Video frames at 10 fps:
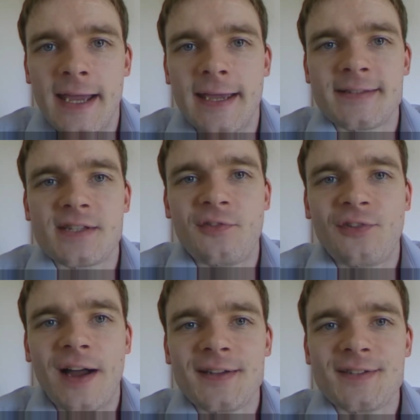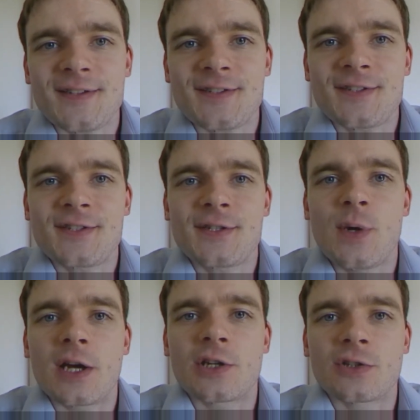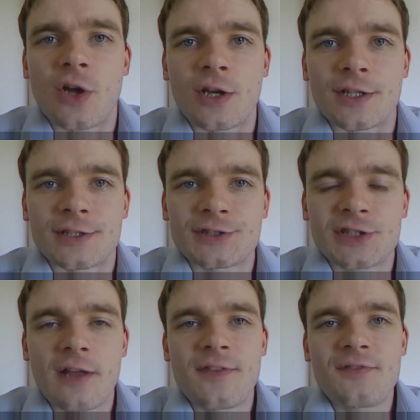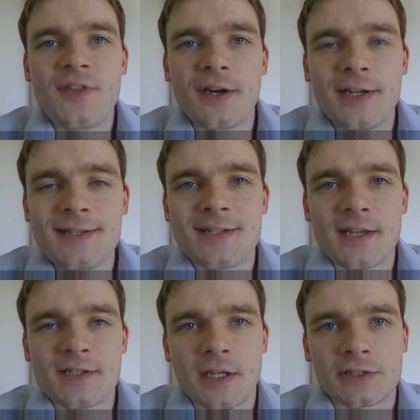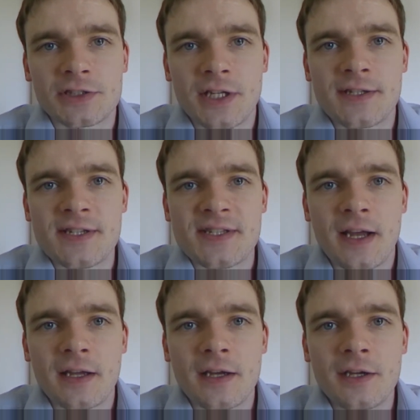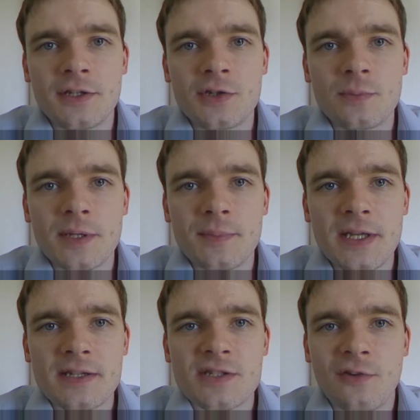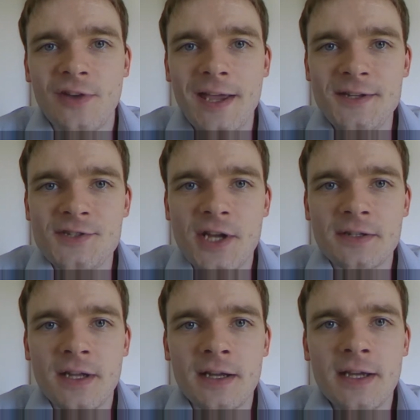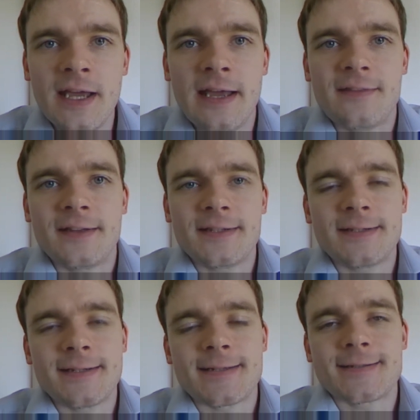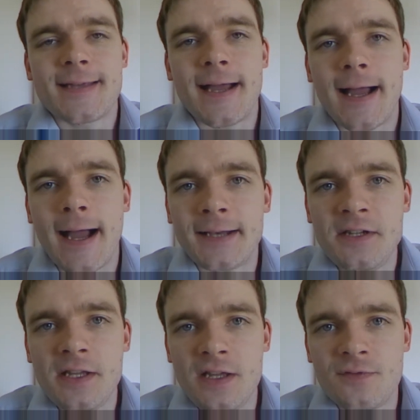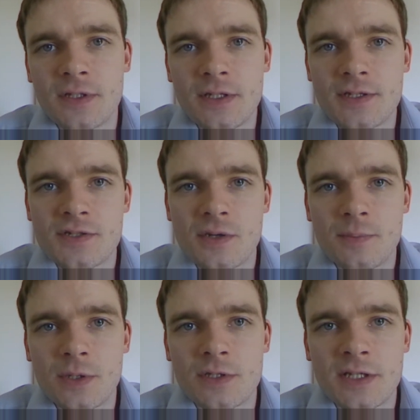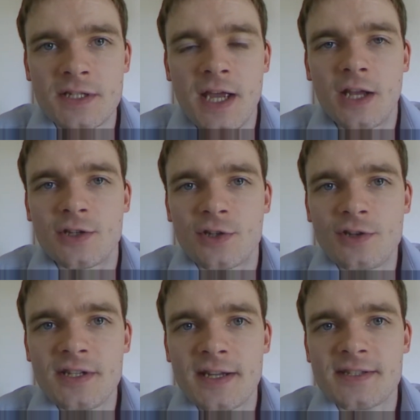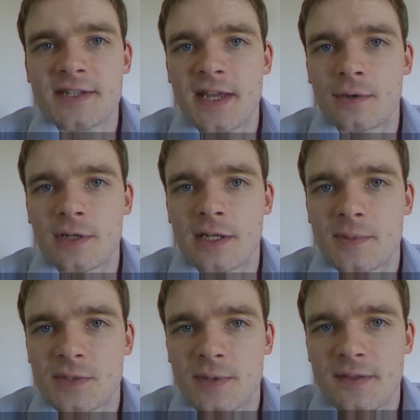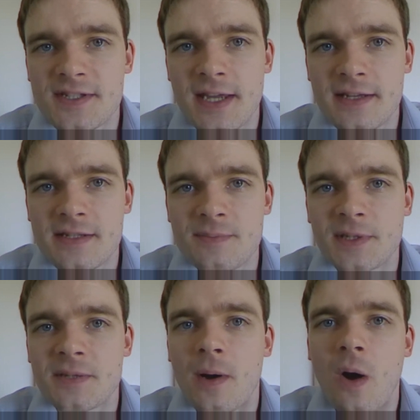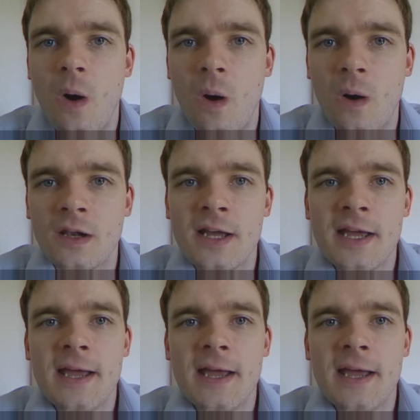It suffices to acknowledge that there is such a desire in human beings of any gender, that it is unevenly distributed, not necessarily between the sexes, but among all,